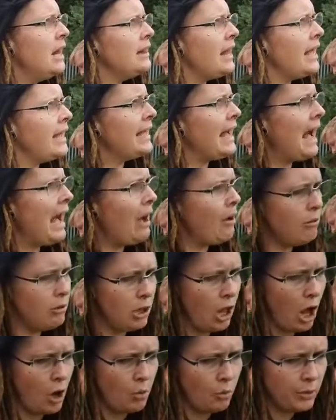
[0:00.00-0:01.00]
Like, how
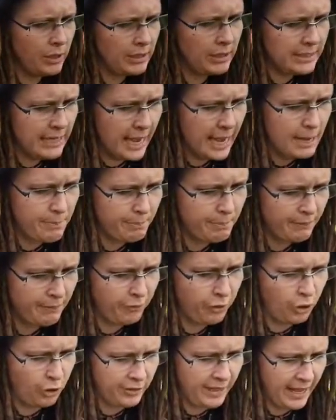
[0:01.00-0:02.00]
long would it take
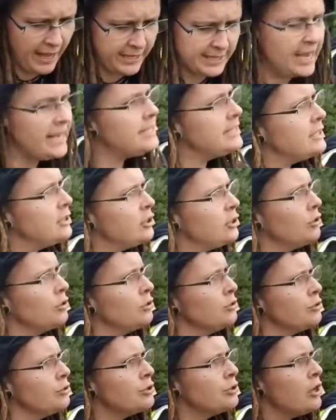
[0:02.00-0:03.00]
before their
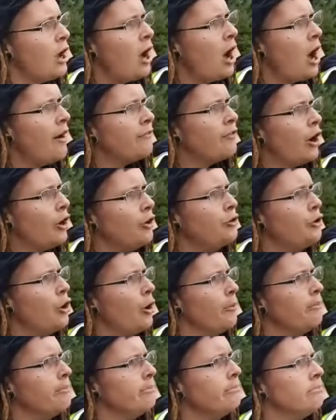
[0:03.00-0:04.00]
testicles have gone
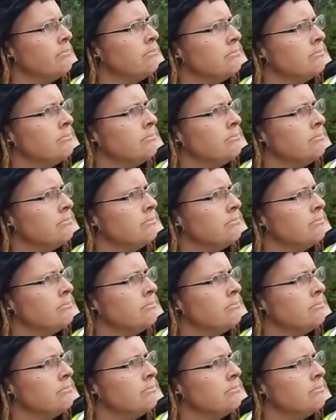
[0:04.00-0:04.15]
numb?